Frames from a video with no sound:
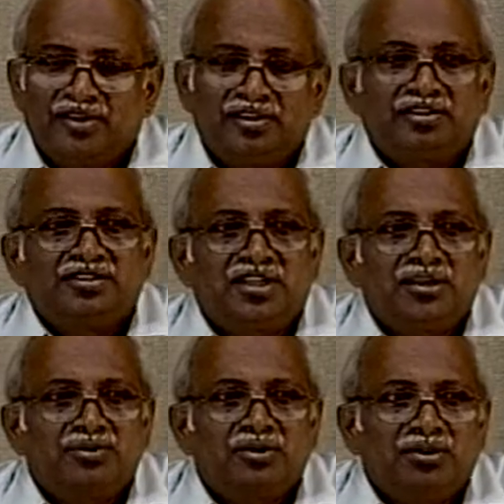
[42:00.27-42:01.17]
Does it
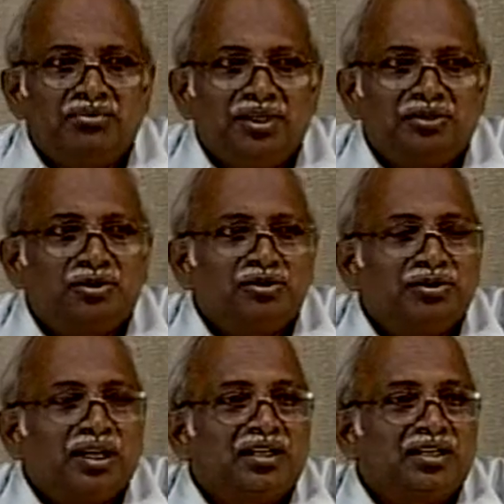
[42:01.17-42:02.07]
have to come by road to
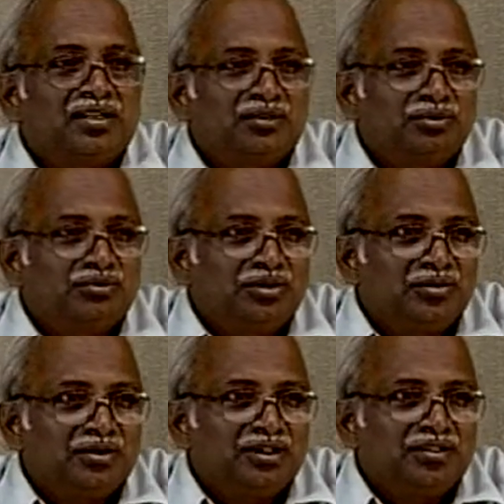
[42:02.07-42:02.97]
Calcutta to be
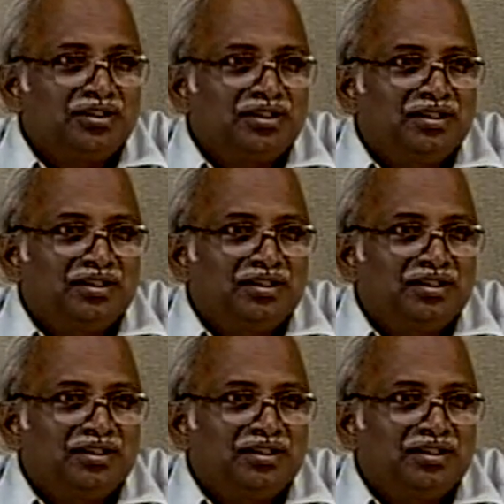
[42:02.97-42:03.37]
loaded on a